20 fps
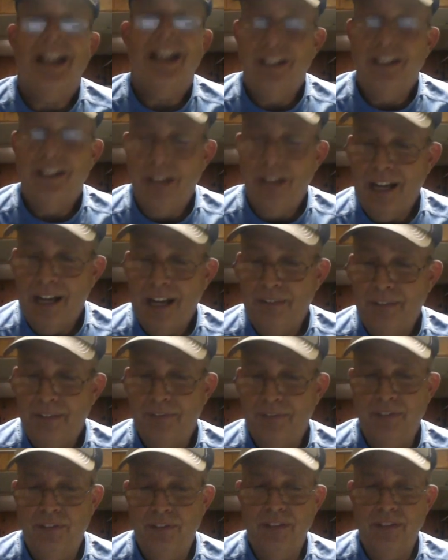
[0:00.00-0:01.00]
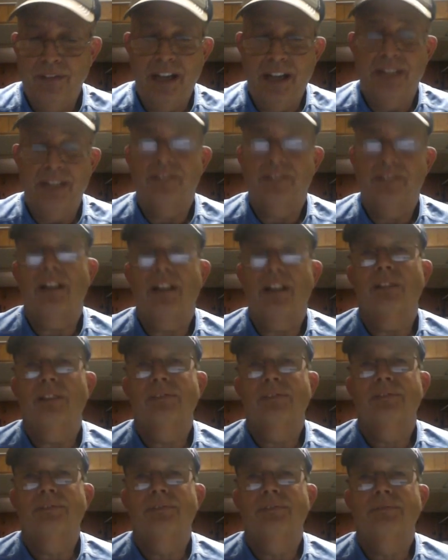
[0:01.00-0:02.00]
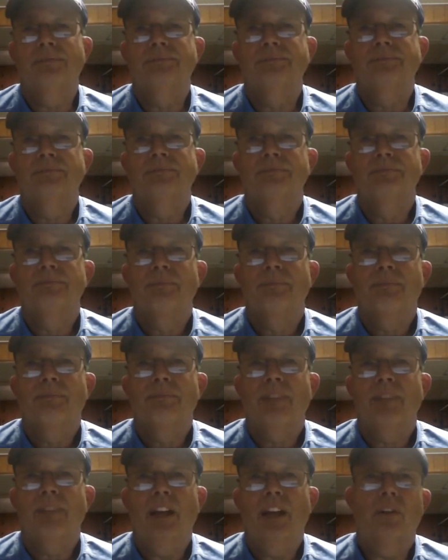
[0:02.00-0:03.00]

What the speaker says: in order to do the will of God. The spirit is willing.